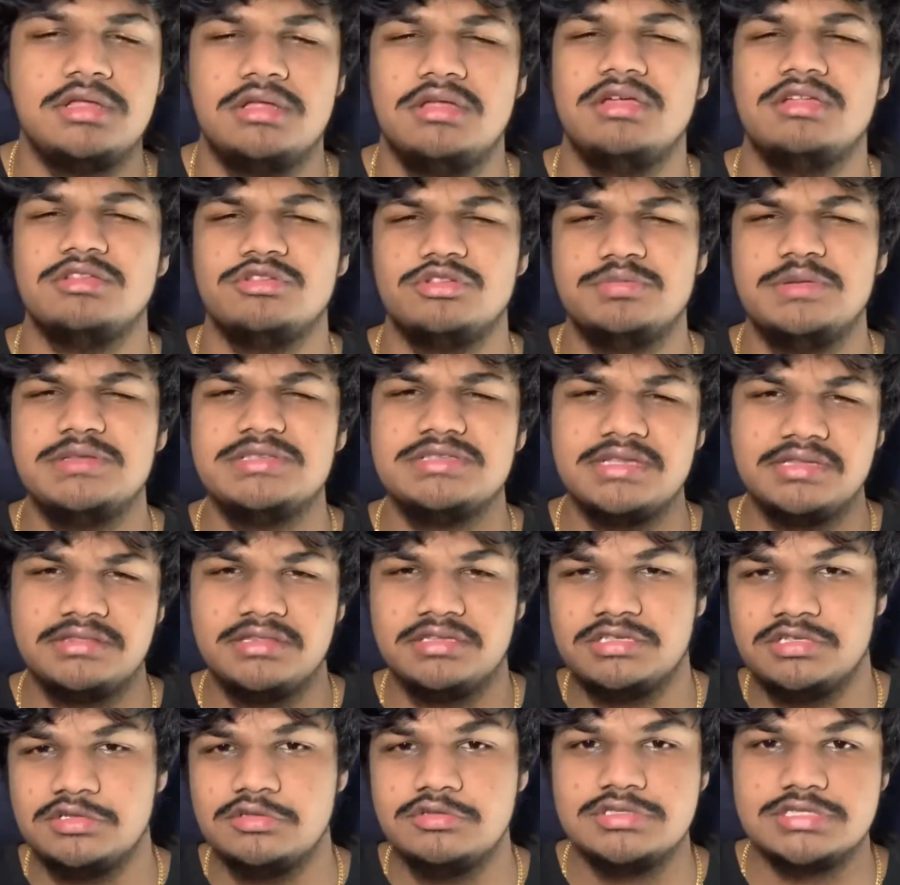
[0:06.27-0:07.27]
So basically, the
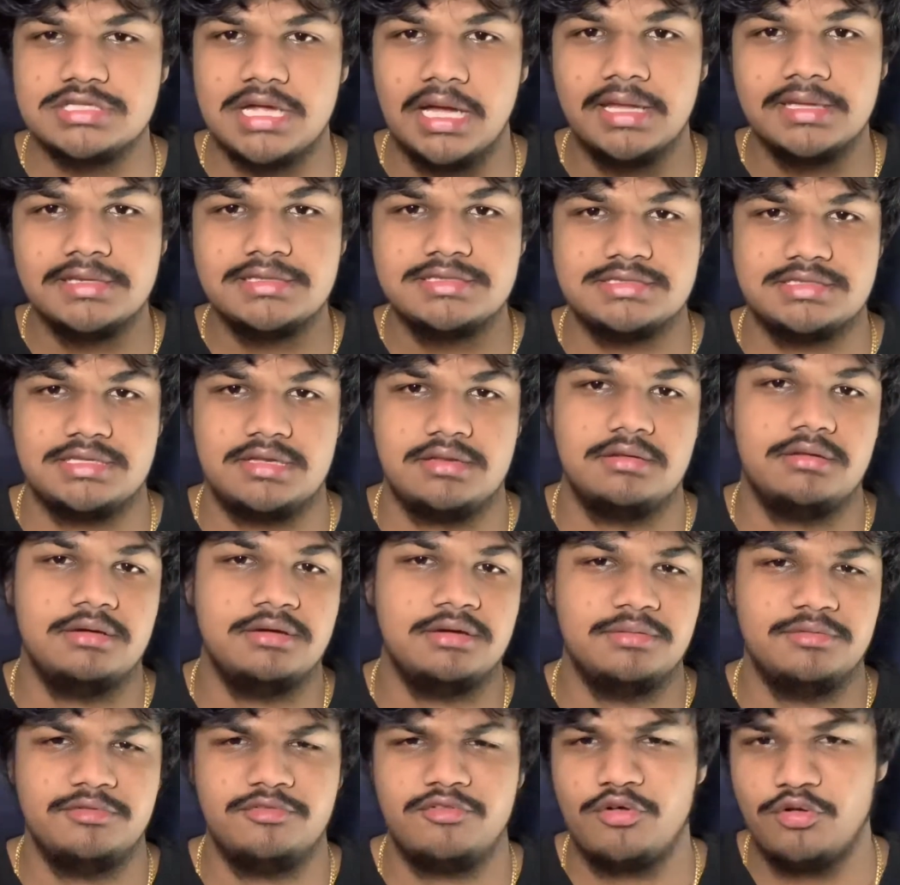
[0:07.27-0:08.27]
two sides,
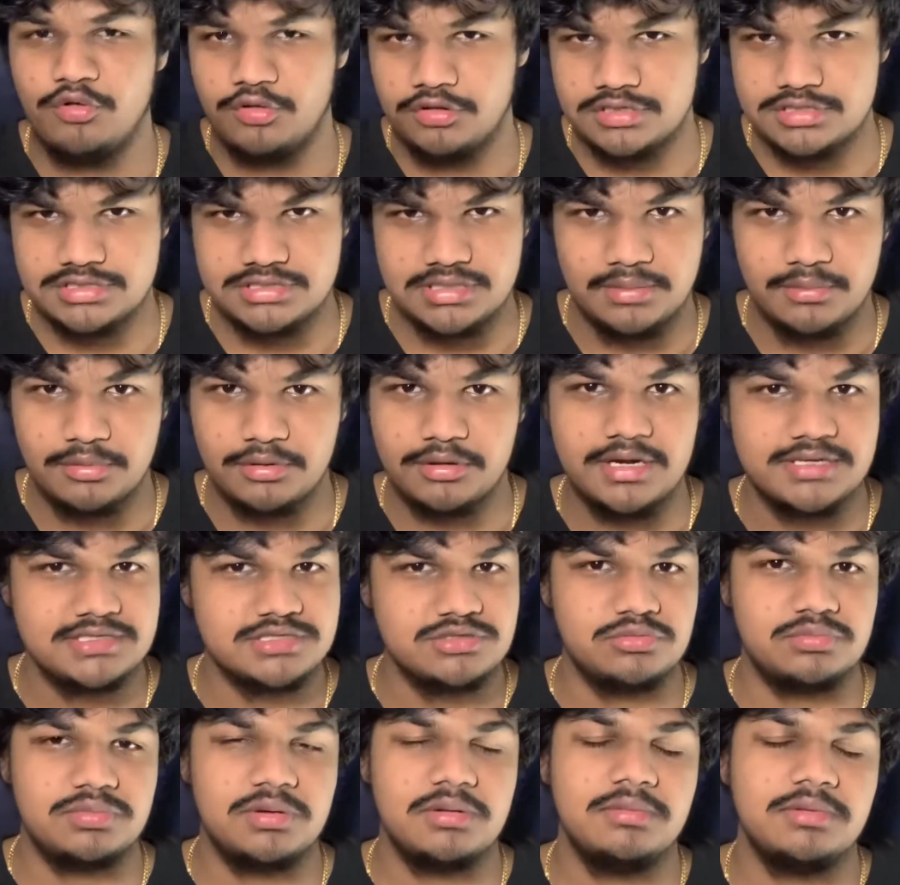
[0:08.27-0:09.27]
of course, Democrats and
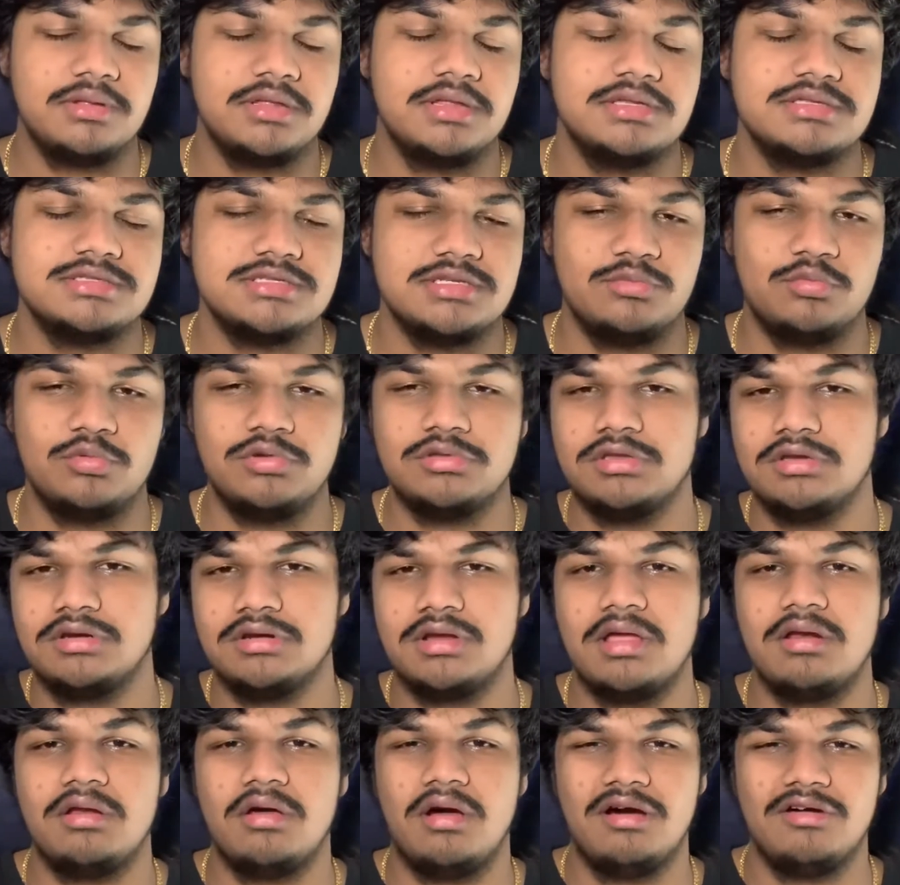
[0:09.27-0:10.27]
Republicans, and what they're
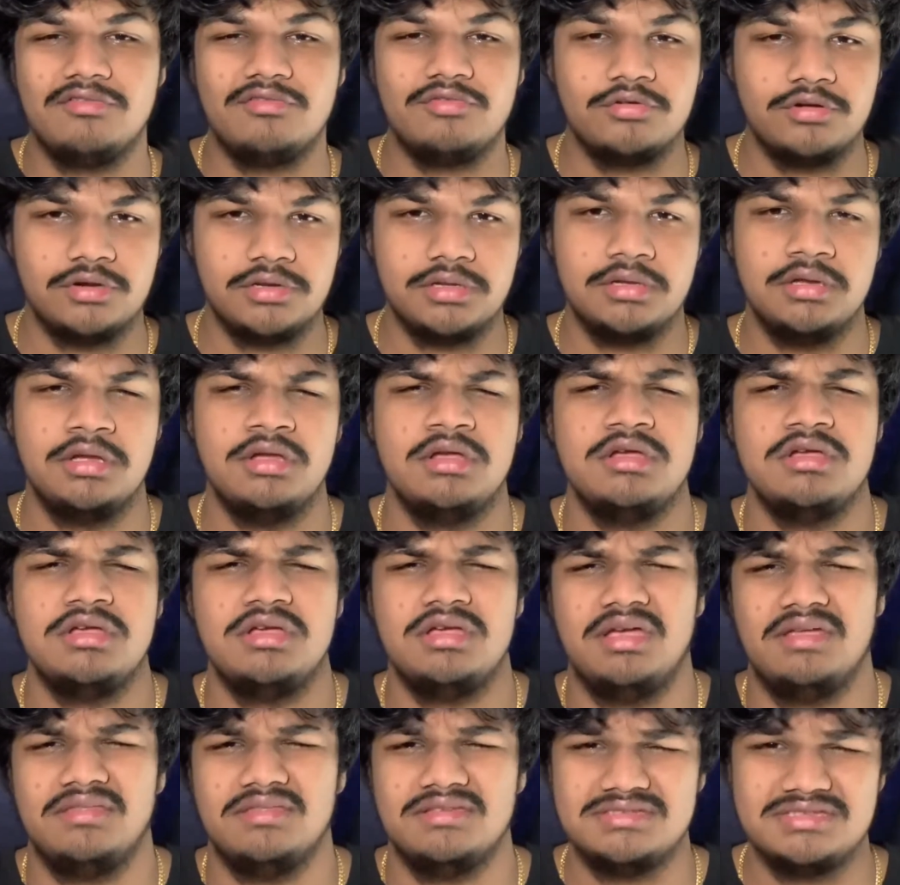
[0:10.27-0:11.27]
kind of offering
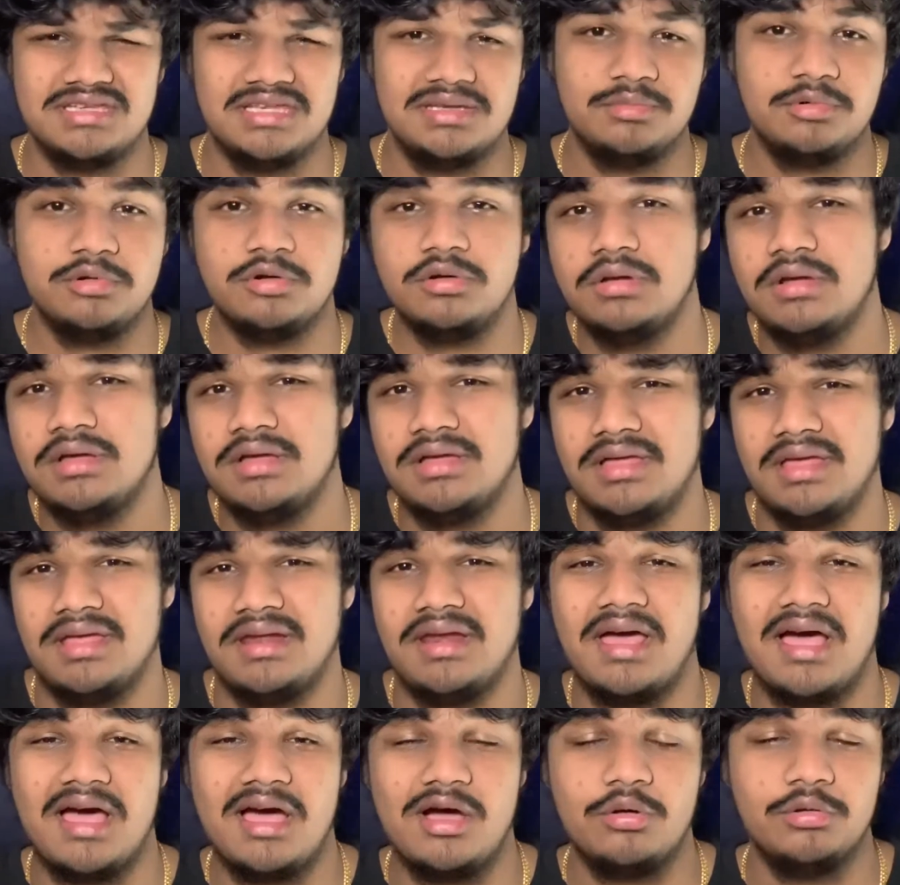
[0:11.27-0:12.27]
on the table, and
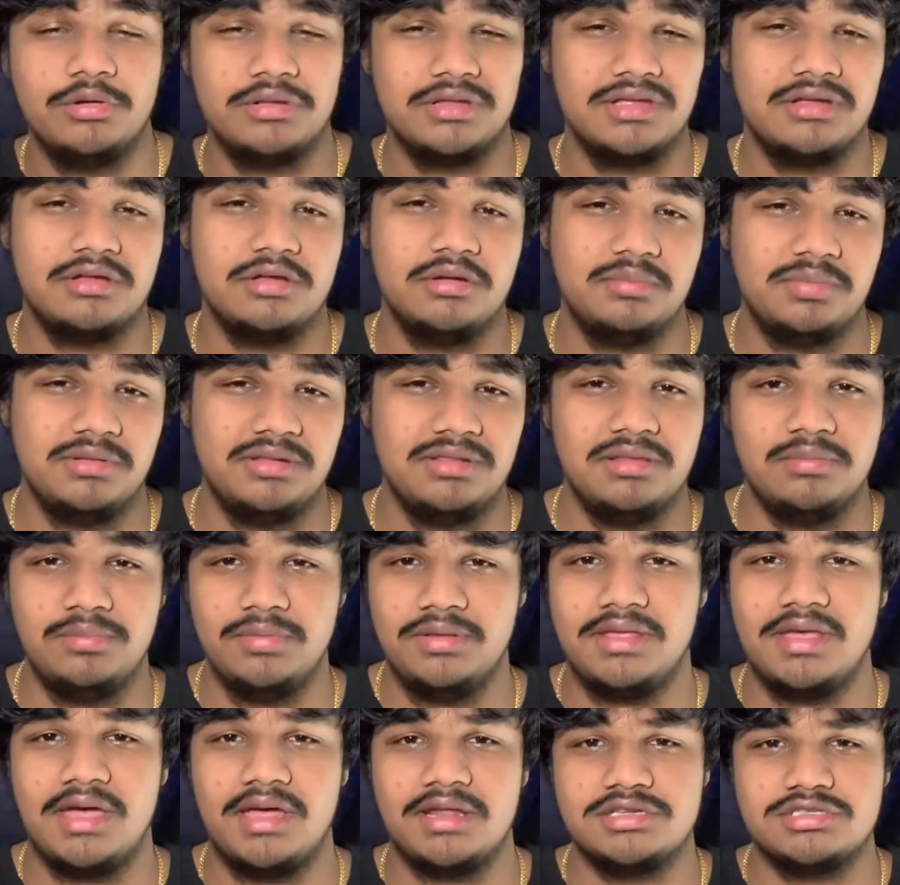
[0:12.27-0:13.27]
how it can completely be
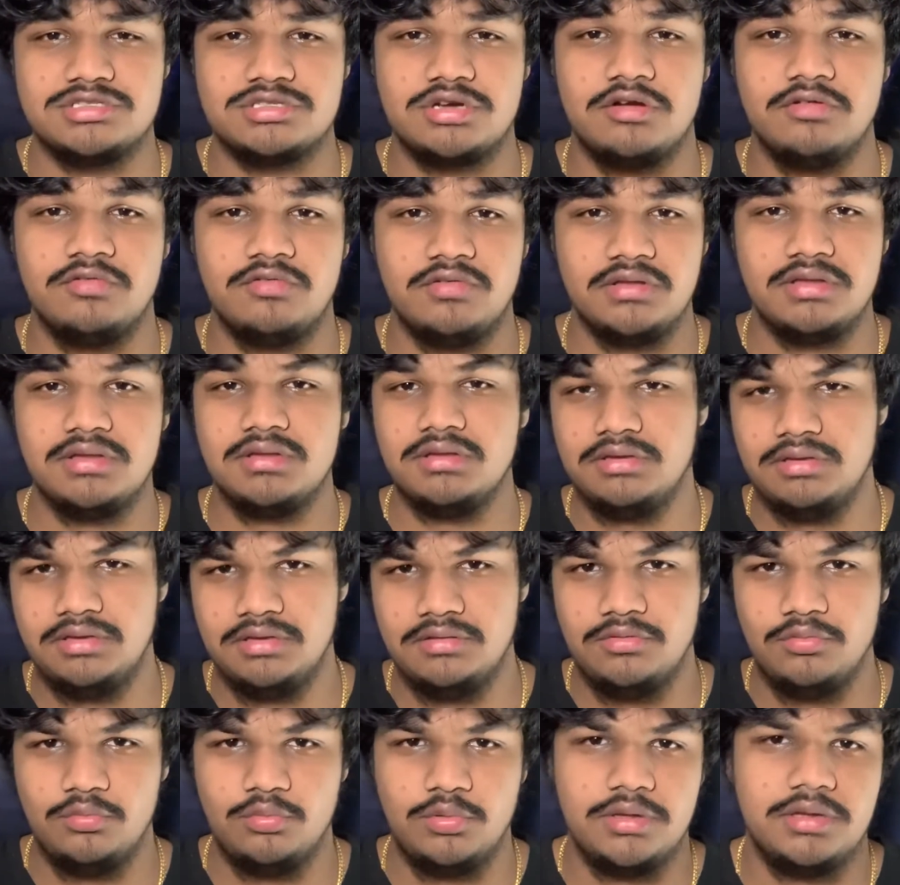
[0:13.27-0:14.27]
catastrophic
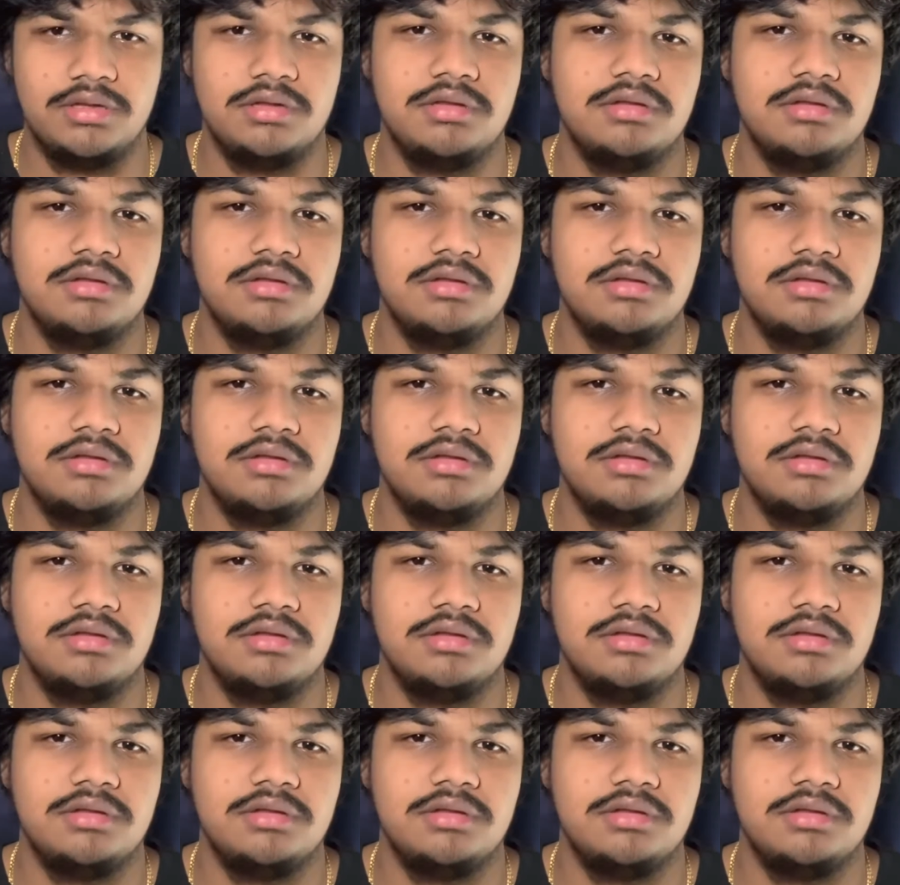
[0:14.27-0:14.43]
either way.